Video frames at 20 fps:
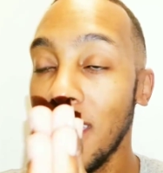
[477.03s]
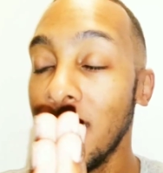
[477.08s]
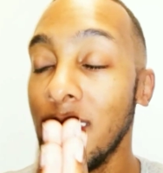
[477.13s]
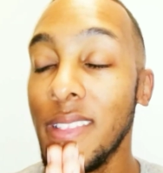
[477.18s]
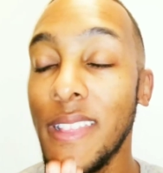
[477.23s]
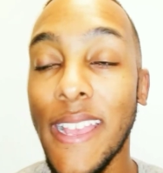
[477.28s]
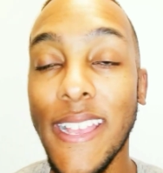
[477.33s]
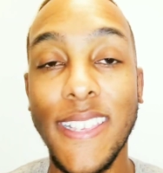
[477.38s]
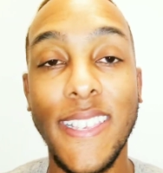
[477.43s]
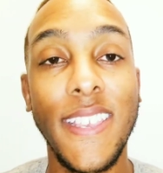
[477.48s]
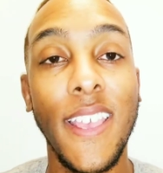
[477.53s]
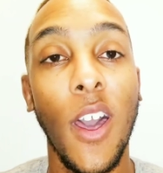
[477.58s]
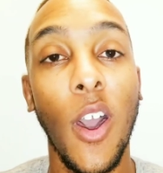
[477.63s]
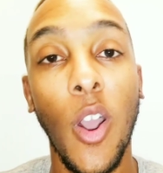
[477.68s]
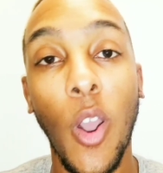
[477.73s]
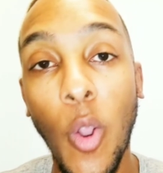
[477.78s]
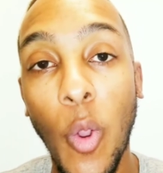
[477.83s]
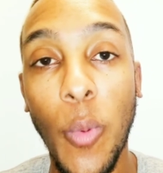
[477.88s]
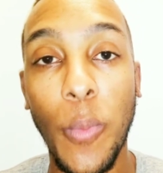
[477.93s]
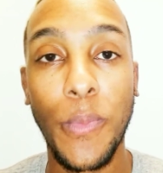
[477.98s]
Let's
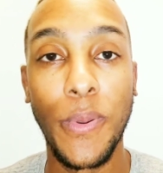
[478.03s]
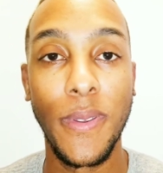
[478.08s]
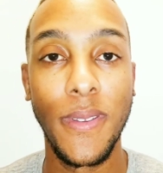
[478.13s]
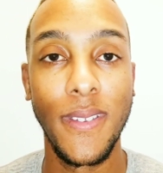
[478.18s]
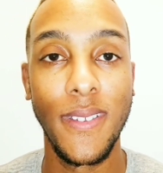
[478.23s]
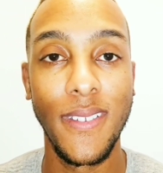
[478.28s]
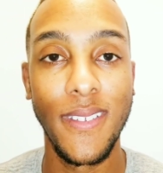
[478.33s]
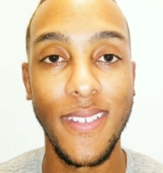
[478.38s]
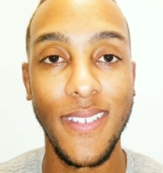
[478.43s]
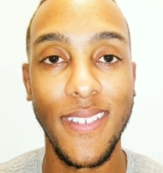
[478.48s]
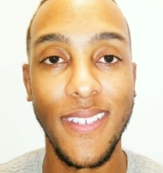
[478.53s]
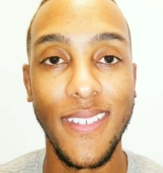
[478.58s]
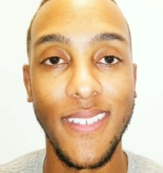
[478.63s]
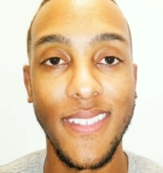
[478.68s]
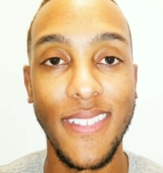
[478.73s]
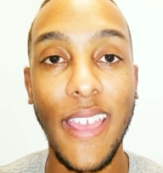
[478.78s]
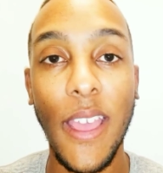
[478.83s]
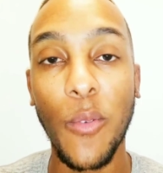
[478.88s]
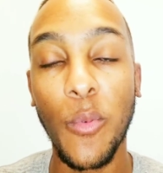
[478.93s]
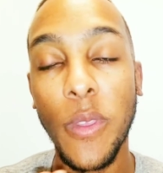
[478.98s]
hope
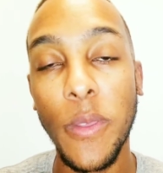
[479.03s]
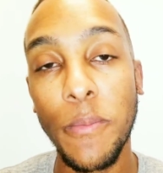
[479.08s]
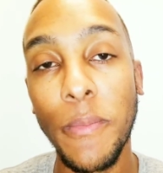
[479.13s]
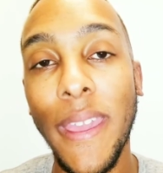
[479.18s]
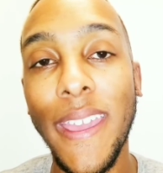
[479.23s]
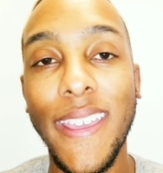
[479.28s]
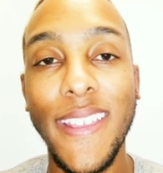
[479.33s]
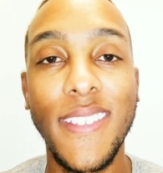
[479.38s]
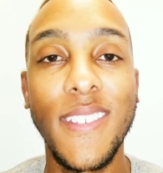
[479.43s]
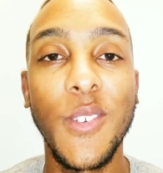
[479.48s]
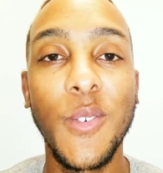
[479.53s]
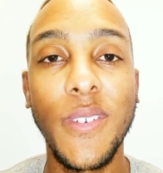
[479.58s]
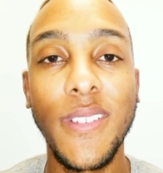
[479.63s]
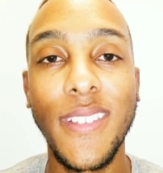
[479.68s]
that we make it to